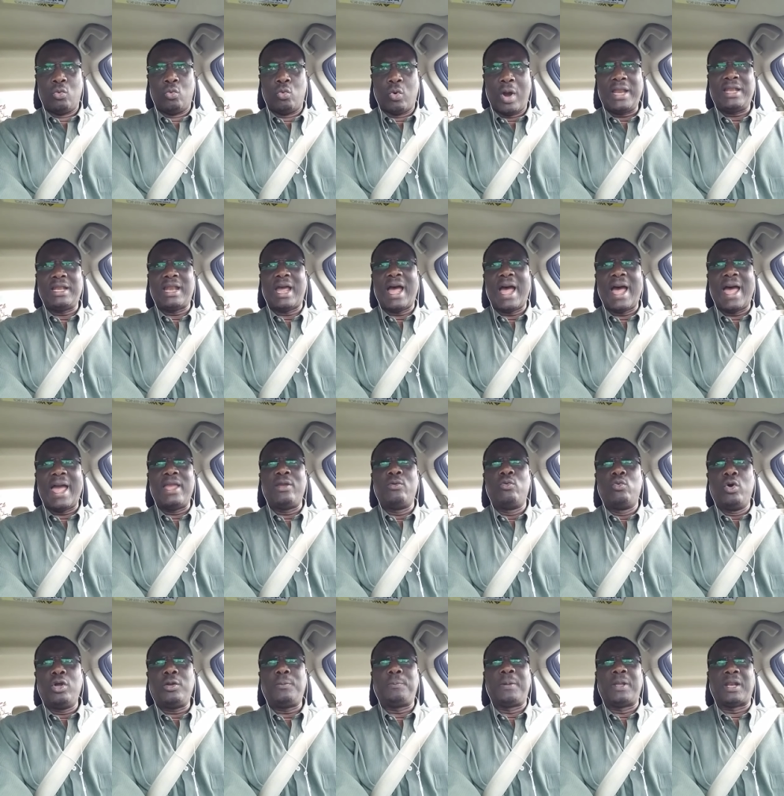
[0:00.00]
What I
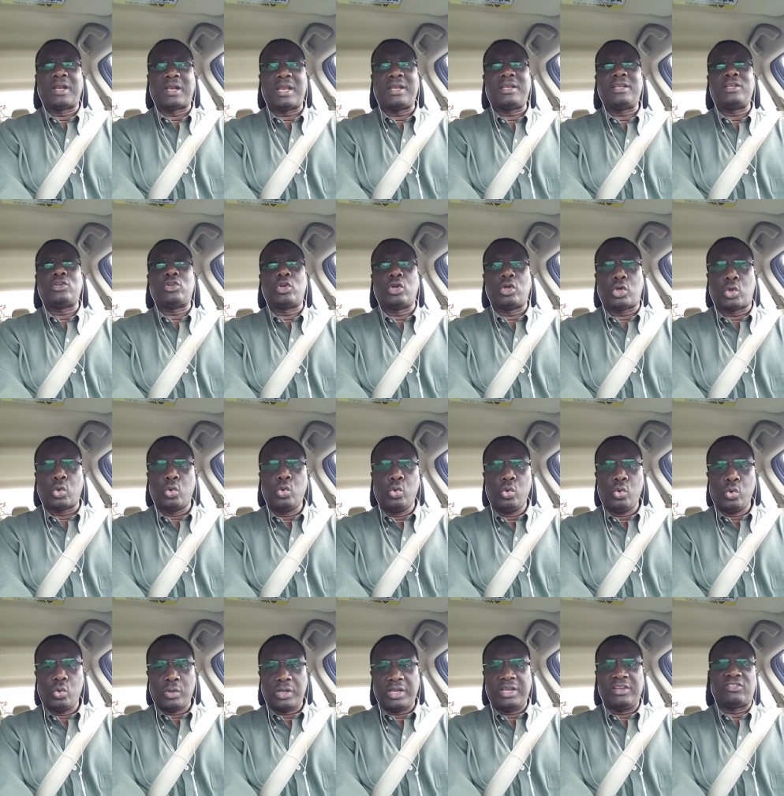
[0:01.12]
would be ready to
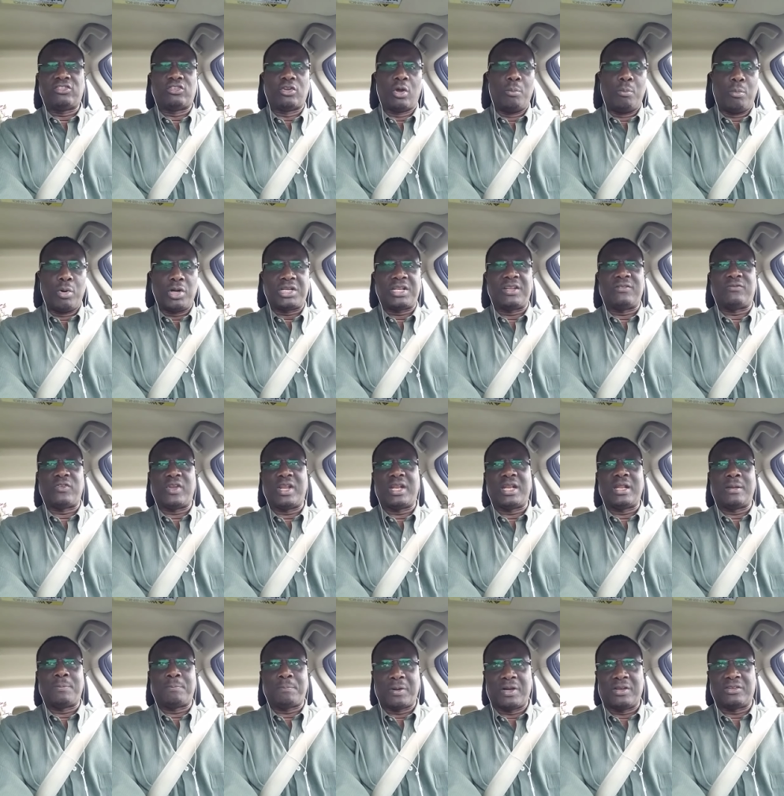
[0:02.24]
do is to motivate
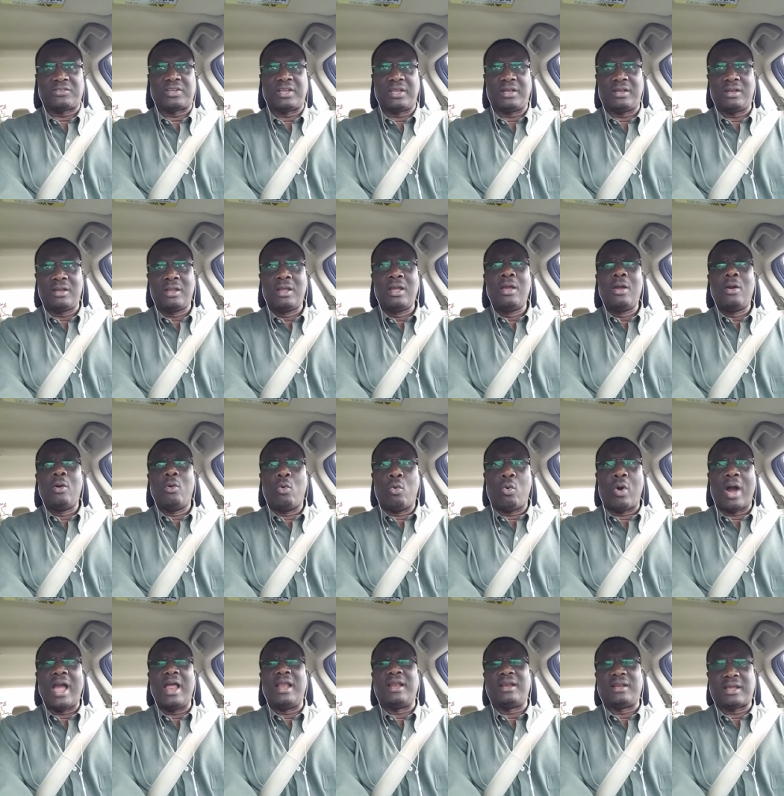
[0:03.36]
the person
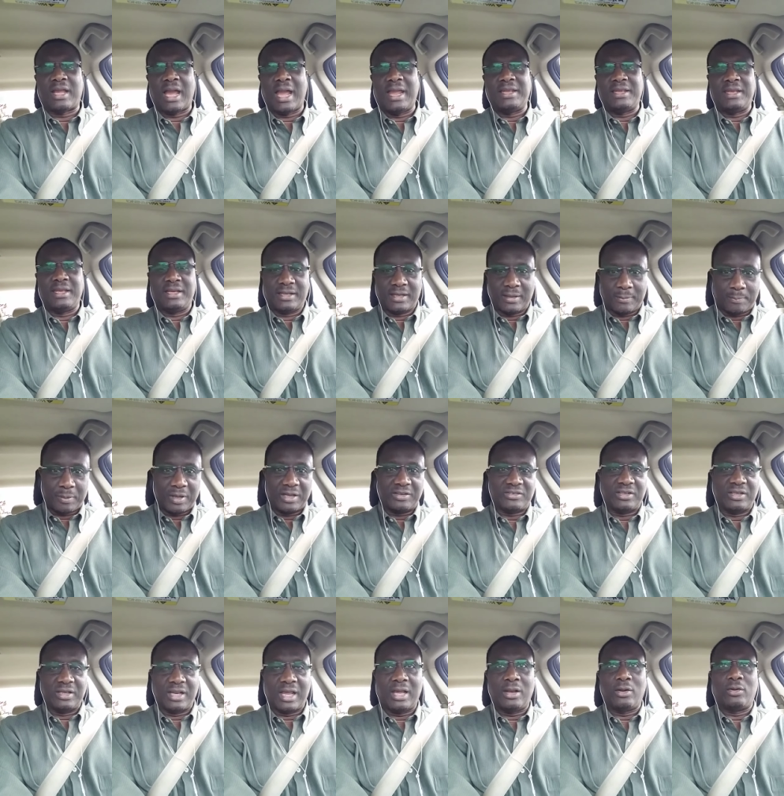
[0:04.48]
while guiding the
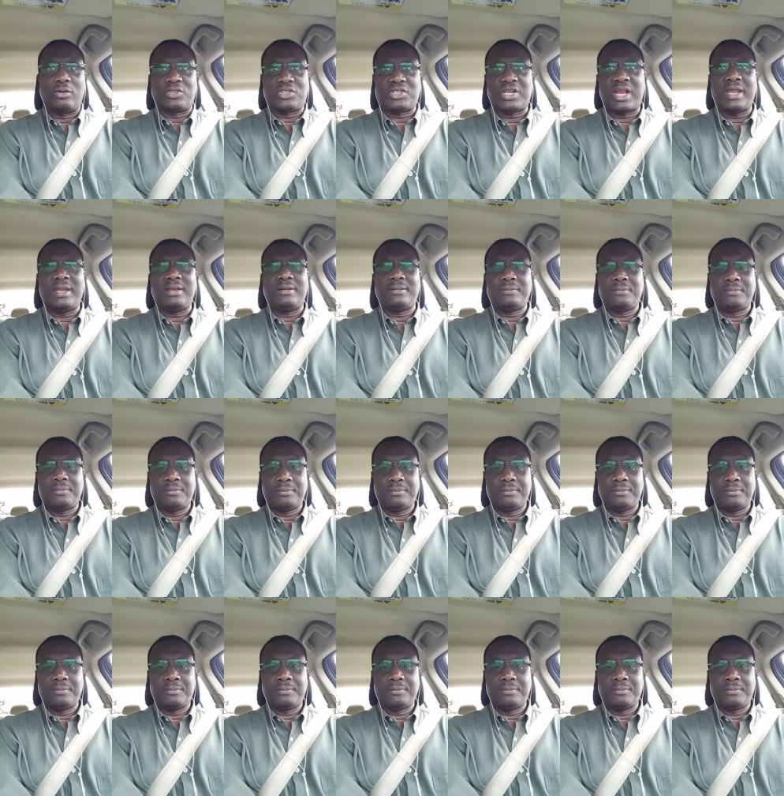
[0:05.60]
person alongside.